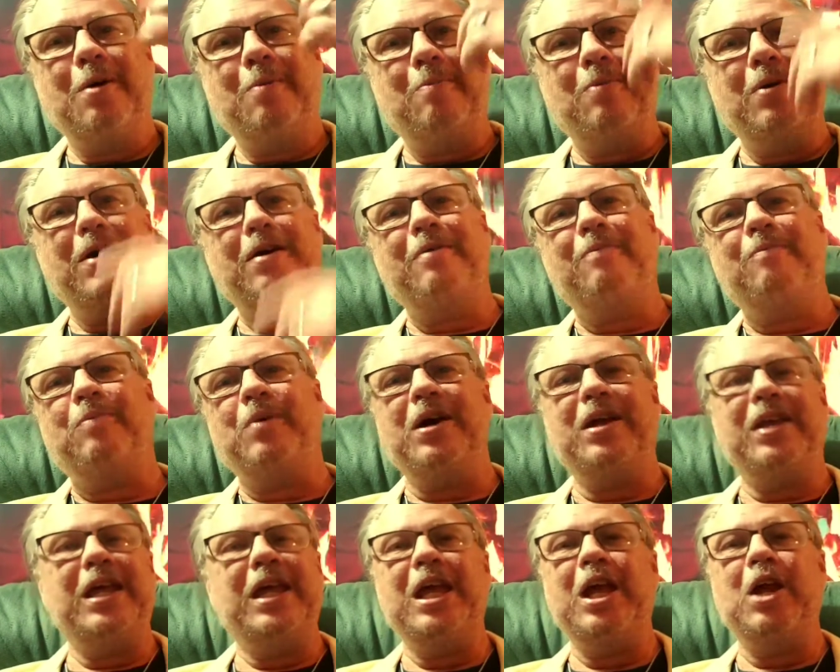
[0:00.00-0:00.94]

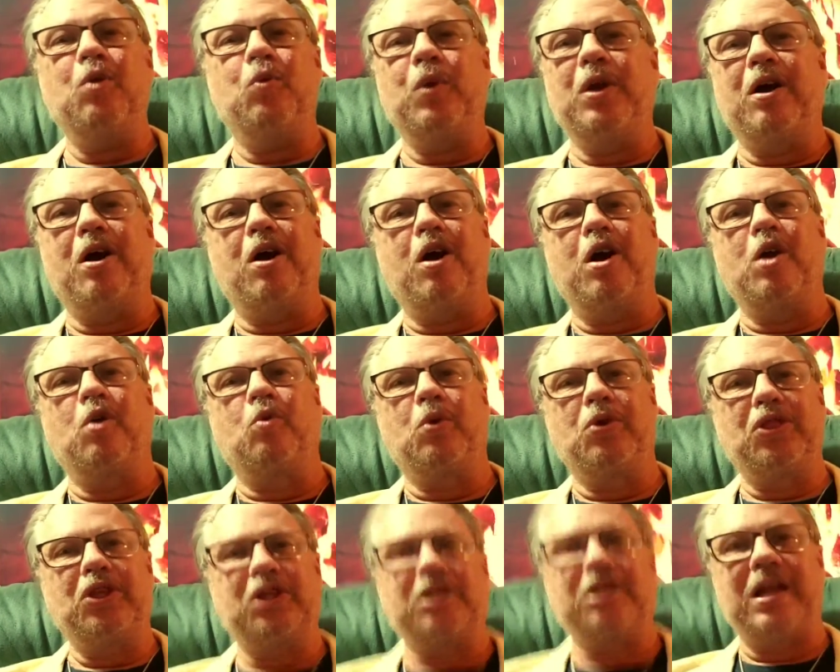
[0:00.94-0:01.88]
But here we are
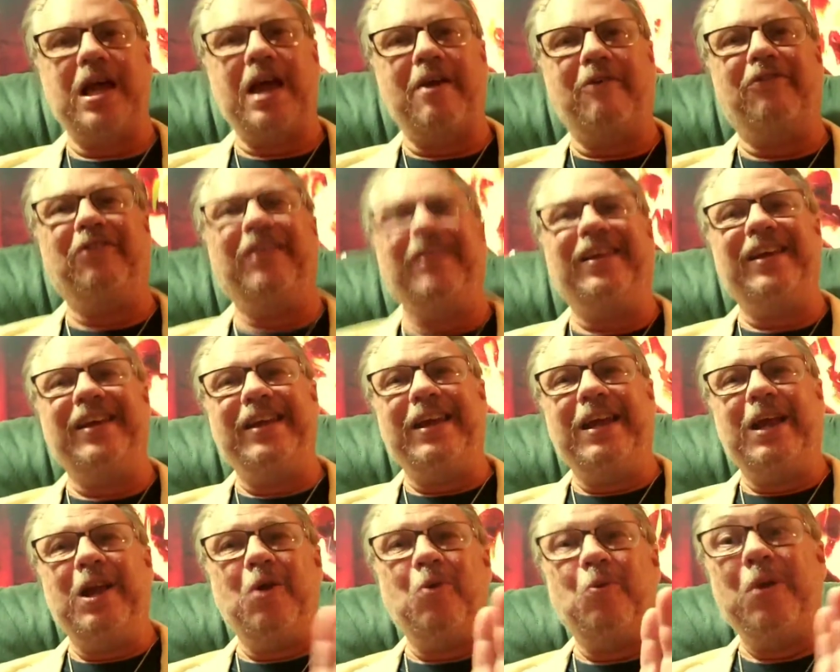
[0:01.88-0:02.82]
with the Schlafly.
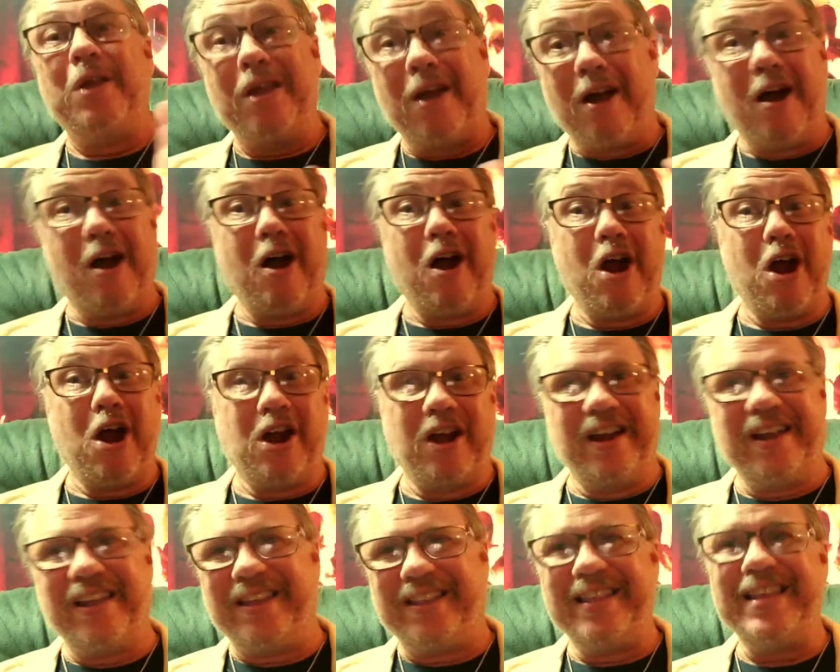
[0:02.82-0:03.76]
Here we
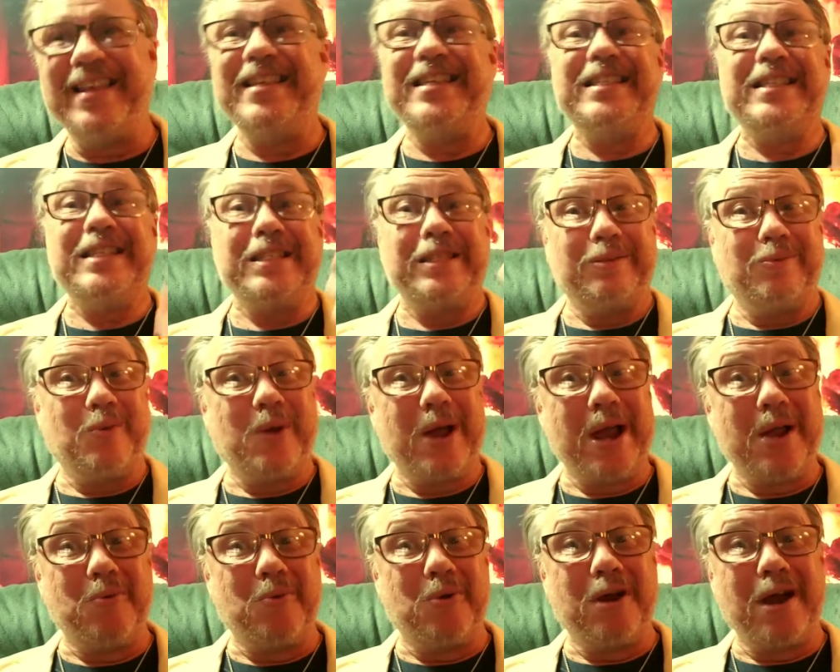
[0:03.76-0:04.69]
are. This is
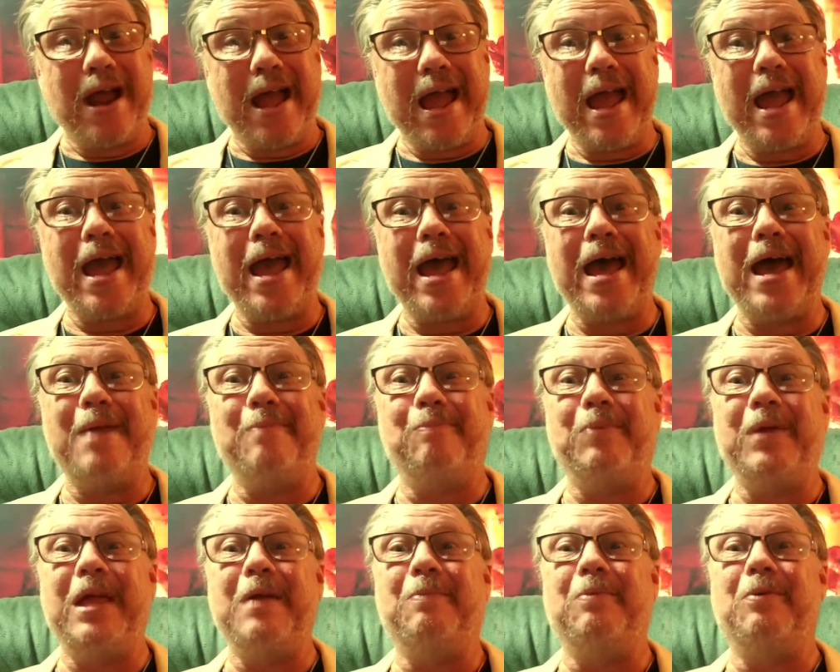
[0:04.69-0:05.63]
where we're
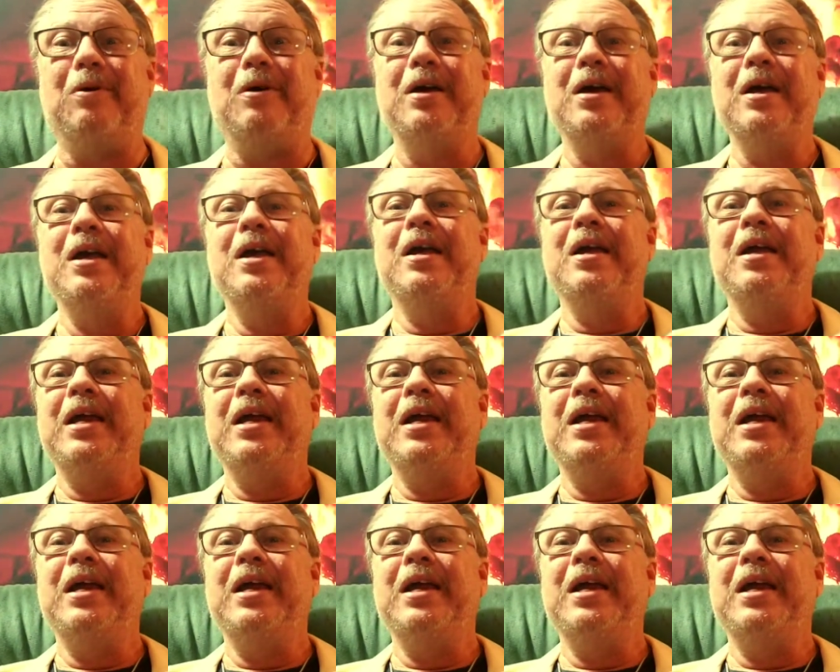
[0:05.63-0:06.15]
at, people.